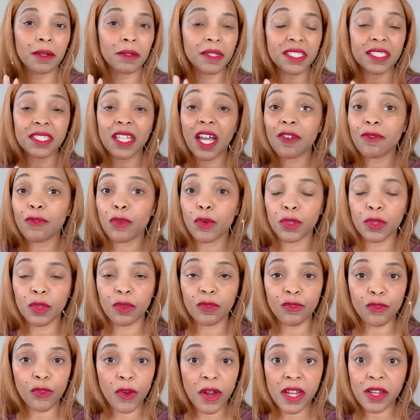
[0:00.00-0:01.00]
It's not for
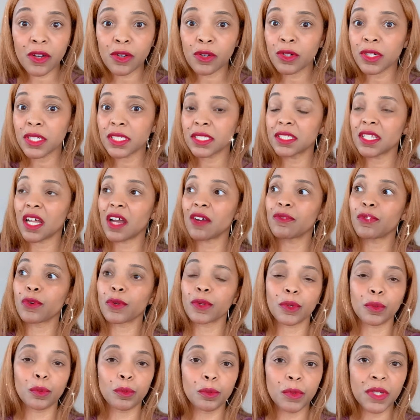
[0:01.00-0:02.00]
the frail. It's not
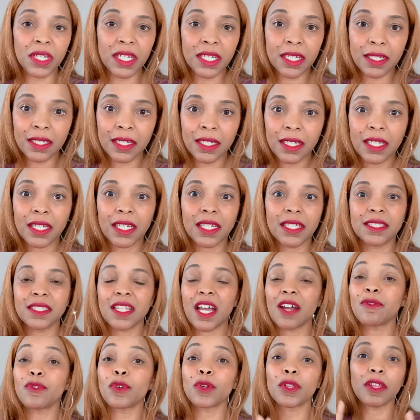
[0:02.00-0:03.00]
for the weak. It's
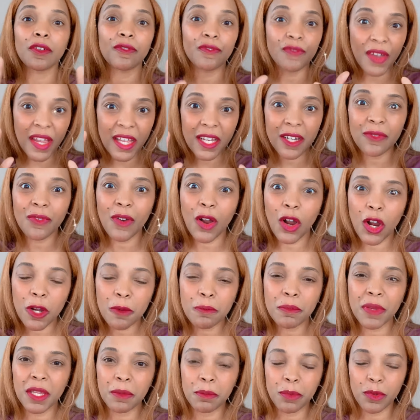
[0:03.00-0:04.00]
not for the faint of
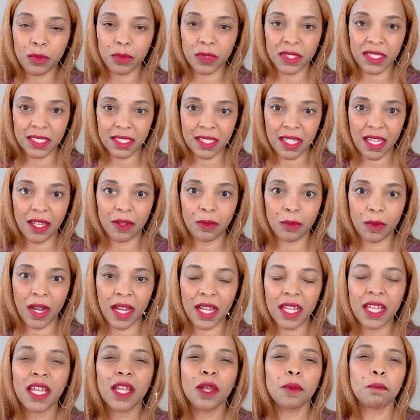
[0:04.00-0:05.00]
heart, people would say,
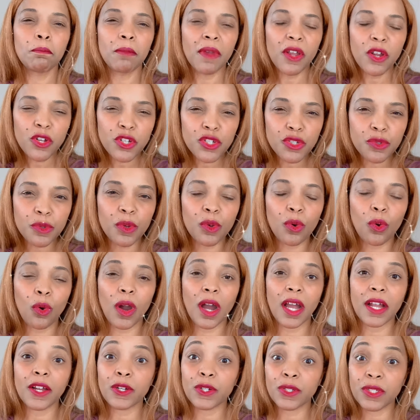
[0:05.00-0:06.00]
right? Marriage
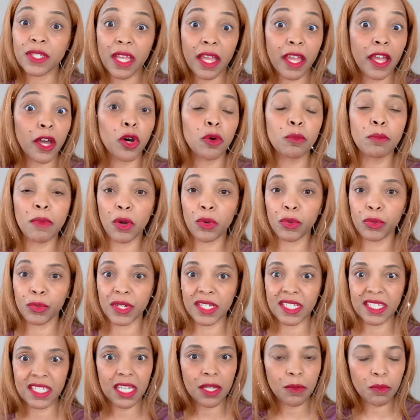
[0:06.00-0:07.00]
requires elbow
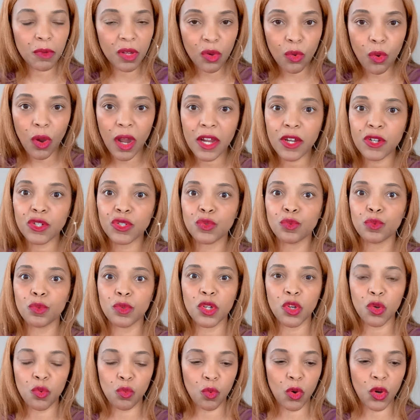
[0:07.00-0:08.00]
grease. It requires
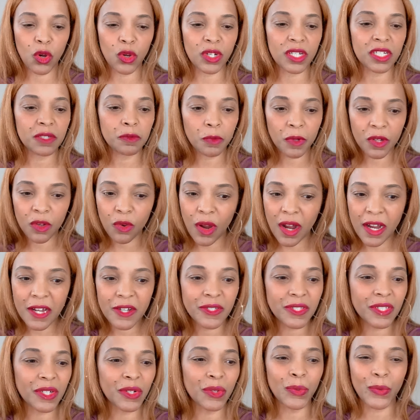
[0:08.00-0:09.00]
real work. It
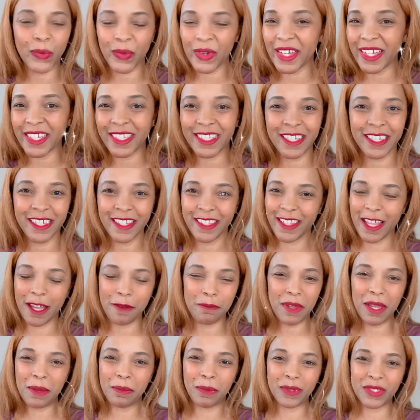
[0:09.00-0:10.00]
requires the grit
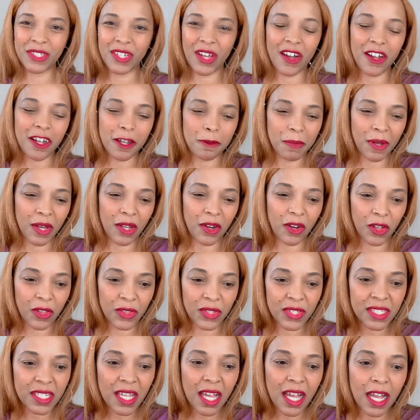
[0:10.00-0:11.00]
that people talk about all
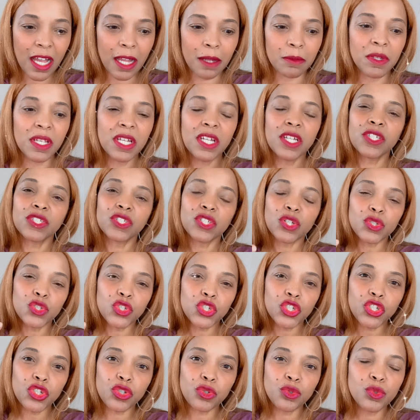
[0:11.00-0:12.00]
the time. So
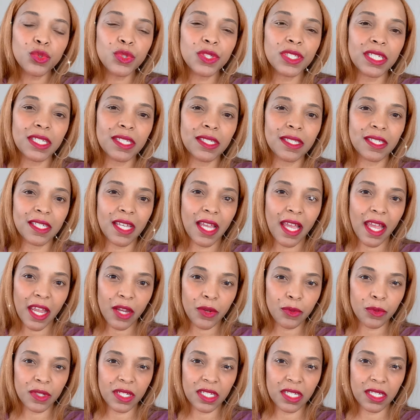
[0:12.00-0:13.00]
choose
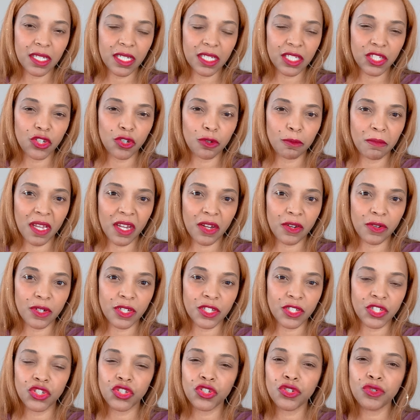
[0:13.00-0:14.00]
integrity in your
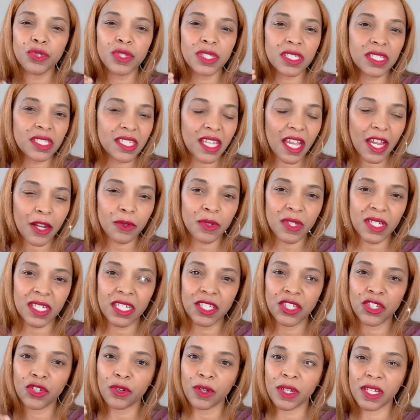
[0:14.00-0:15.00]
marriage. Choose
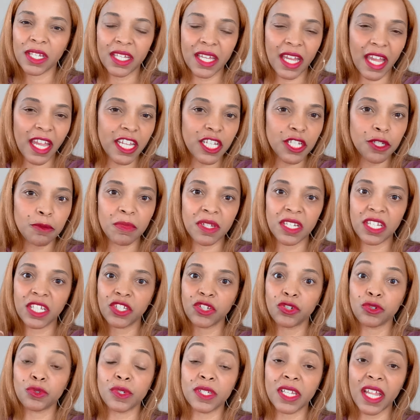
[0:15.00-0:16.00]
integrity in your engagement
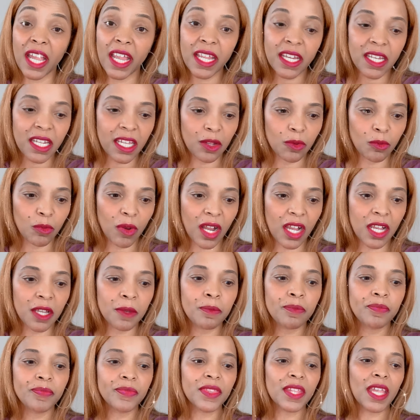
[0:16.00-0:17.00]
and your dating,
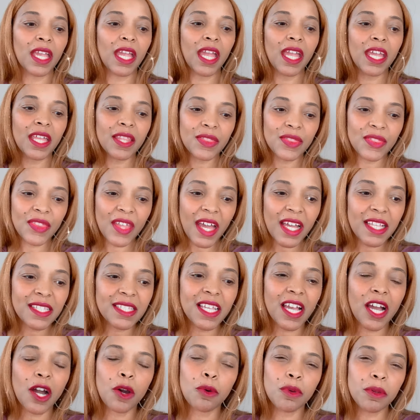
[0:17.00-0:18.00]
right? And
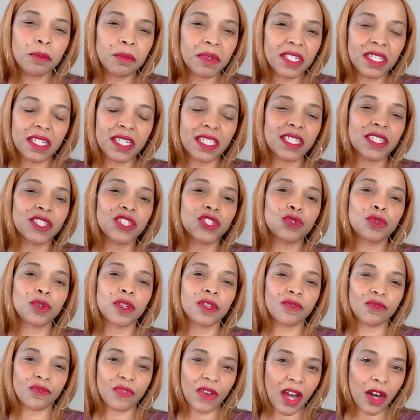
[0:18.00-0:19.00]
that's how we begin
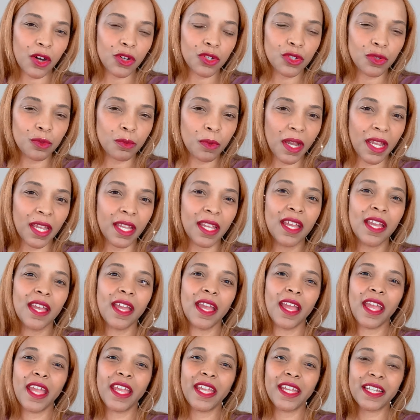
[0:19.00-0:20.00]
to evaluate
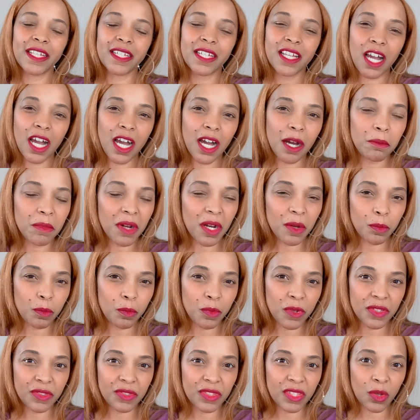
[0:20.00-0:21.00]
and come up
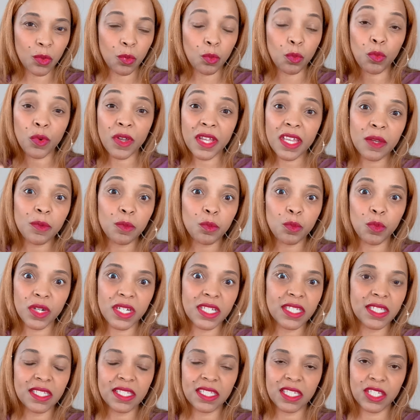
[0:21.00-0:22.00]
with the
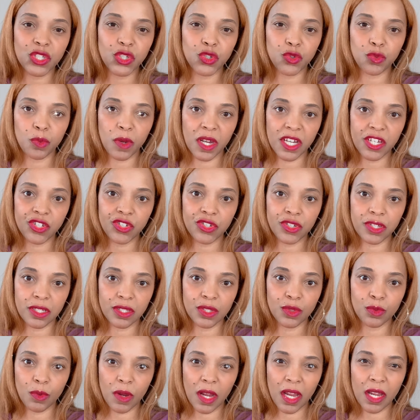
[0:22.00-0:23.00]
win-win
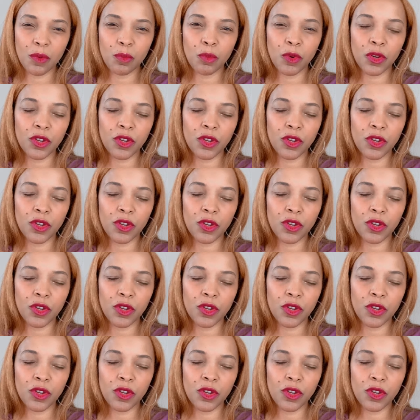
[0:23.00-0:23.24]
situations, right?